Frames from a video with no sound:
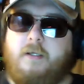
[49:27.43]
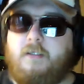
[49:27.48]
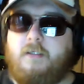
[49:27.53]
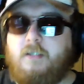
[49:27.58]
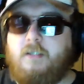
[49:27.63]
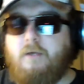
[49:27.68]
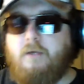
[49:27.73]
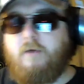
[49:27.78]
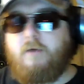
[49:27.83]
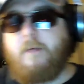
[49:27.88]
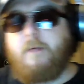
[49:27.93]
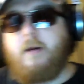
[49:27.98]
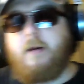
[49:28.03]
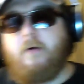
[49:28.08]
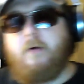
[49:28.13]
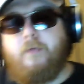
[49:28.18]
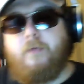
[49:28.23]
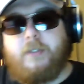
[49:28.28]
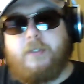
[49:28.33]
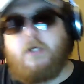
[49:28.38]
stuff coming out
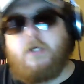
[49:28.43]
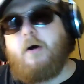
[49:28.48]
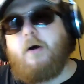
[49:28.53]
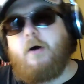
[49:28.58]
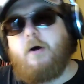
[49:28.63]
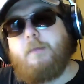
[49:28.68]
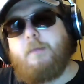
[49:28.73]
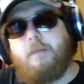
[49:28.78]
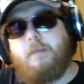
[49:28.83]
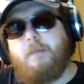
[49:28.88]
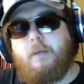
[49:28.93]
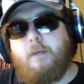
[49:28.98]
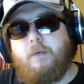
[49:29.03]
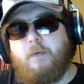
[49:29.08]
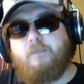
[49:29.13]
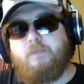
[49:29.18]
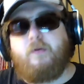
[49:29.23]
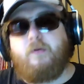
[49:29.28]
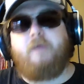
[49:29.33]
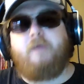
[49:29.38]
all the time. I mean,
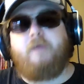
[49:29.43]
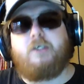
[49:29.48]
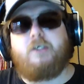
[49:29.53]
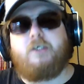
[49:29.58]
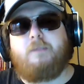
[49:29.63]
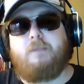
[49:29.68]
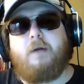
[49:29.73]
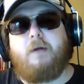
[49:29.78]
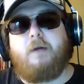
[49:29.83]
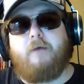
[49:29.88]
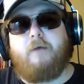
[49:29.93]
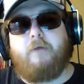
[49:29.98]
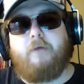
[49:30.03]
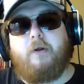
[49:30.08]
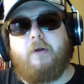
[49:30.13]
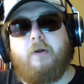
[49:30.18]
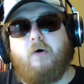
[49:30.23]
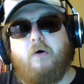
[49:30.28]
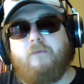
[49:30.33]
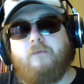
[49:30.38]
we've just been covering the
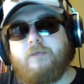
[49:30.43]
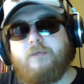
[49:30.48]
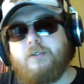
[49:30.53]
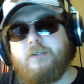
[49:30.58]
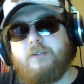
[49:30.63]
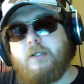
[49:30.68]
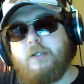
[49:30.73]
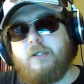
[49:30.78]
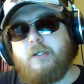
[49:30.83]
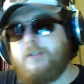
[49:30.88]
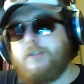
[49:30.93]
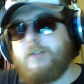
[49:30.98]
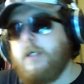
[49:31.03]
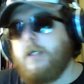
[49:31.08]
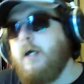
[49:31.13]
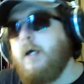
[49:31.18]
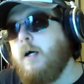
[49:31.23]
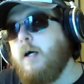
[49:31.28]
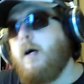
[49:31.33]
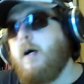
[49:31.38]
conferences in this.
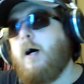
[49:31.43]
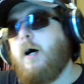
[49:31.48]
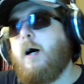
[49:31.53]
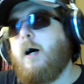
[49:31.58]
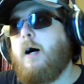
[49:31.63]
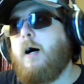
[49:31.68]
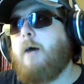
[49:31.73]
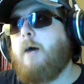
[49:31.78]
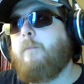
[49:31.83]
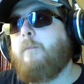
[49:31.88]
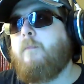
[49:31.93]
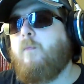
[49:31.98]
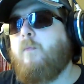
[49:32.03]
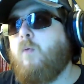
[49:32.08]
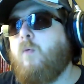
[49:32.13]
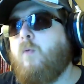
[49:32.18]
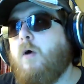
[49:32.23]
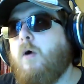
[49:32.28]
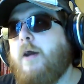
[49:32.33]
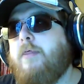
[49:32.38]

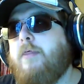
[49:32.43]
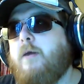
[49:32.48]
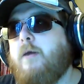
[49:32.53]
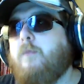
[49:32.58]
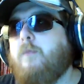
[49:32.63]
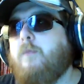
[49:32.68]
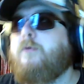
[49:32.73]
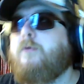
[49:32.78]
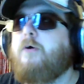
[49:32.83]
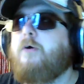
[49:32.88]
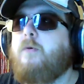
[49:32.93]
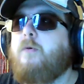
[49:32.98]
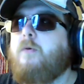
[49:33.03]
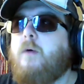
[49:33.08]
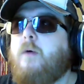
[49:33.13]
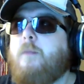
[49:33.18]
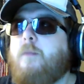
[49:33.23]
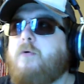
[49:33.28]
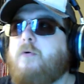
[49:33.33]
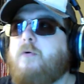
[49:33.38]
What I think we'll do,
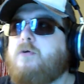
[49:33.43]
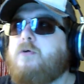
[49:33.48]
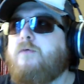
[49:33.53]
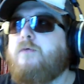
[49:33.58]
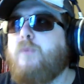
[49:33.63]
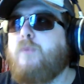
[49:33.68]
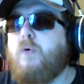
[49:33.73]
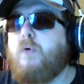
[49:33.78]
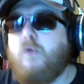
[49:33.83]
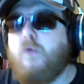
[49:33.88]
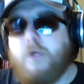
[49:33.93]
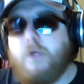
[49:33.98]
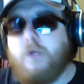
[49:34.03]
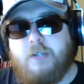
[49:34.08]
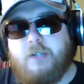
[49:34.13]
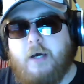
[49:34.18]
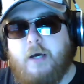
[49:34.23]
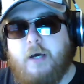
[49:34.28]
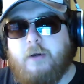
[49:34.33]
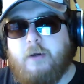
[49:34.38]
I'm not sure if we're recording
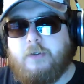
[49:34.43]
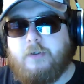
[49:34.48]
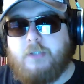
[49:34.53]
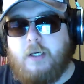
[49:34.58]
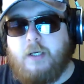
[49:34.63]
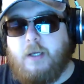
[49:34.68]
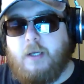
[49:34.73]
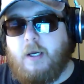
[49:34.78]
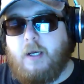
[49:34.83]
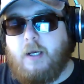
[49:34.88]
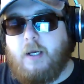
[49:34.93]
Saturday or Sunday